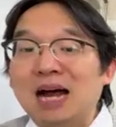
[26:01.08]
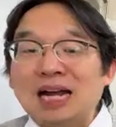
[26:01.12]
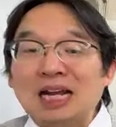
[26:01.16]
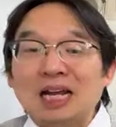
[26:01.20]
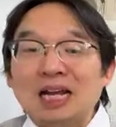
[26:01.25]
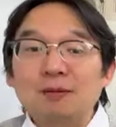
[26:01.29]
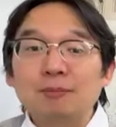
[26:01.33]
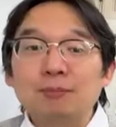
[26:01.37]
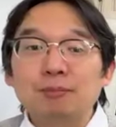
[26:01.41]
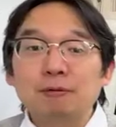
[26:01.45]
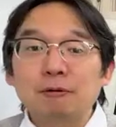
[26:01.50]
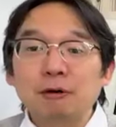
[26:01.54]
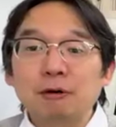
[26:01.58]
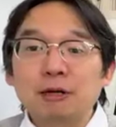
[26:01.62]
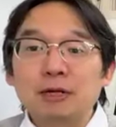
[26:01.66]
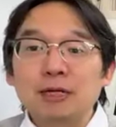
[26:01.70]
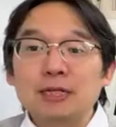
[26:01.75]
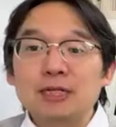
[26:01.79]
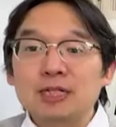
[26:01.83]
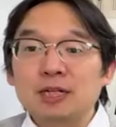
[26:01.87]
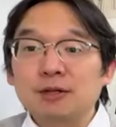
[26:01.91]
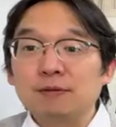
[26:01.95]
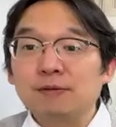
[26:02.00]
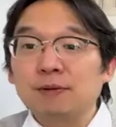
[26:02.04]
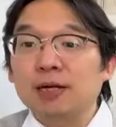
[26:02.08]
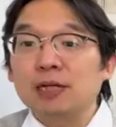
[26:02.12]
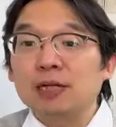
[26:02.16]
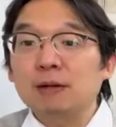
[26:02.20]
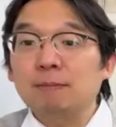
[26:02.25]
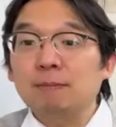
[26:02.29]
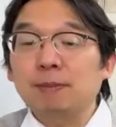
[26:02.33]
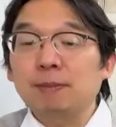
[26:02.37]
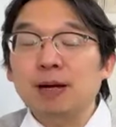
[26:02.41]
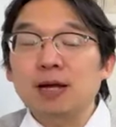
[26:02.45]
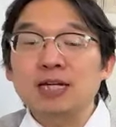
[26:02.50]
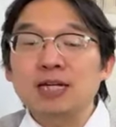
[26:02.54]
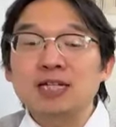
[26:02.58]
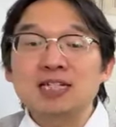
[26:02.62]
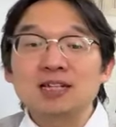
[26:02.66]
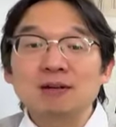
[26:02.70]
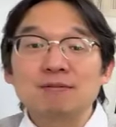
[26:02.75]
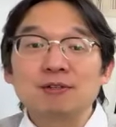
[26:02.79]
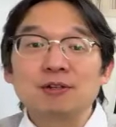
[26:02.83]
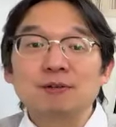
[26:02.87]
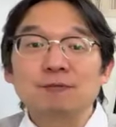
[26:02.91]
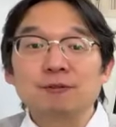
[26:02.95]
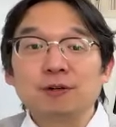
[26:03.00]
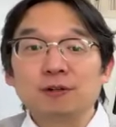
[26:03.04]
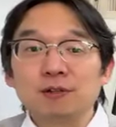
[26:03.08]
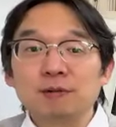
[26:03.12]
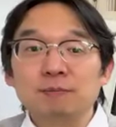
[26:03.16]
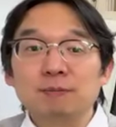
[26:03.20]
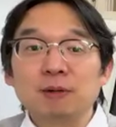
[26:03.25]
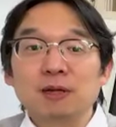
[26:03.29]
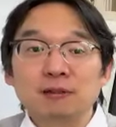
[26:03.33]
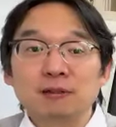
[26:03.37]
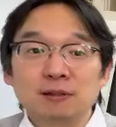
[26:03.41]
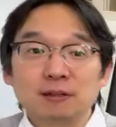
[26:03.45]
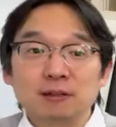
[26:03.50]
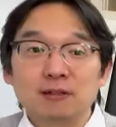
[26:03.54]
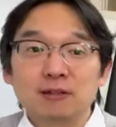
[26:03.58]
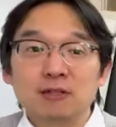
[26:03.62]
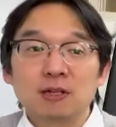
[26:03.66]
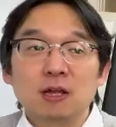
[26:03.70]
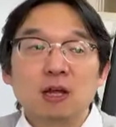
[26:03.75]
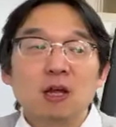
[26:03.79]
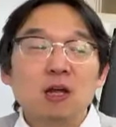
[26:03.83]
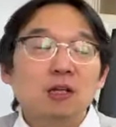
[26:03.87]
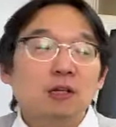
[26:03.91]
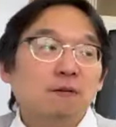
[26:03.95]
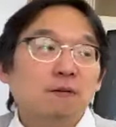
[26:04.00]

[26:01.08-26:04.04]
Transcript: market price divided by something fundamentals.